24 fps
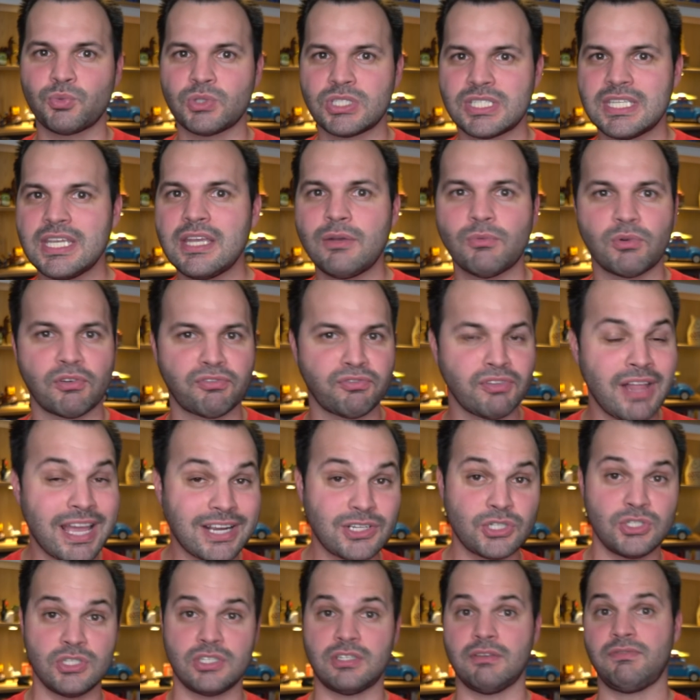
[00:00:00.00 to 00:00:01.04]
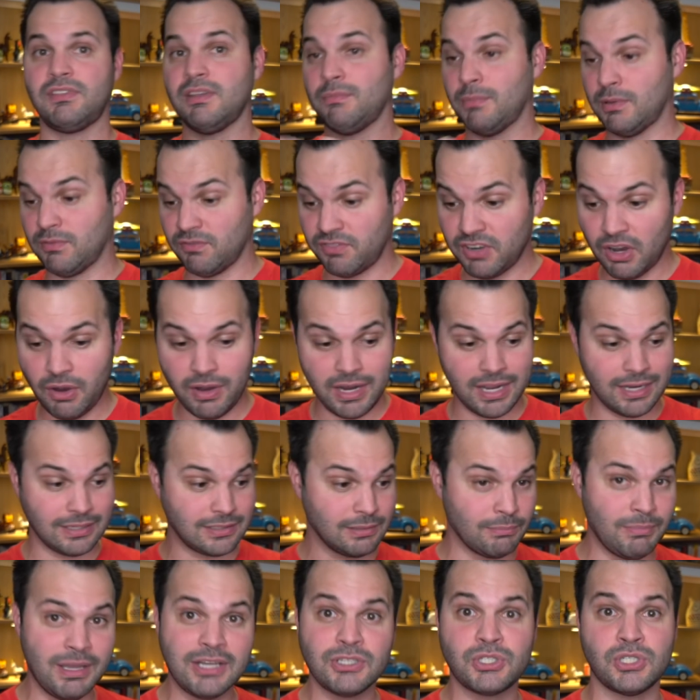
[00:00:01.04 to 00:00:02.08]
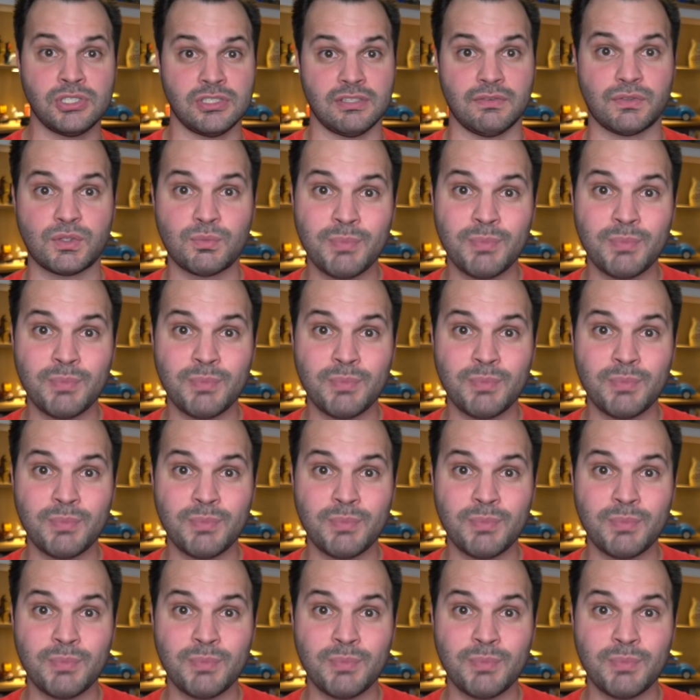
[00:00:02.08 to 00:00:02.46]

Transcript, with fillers: we're seeing reflections of them in varying dimensions of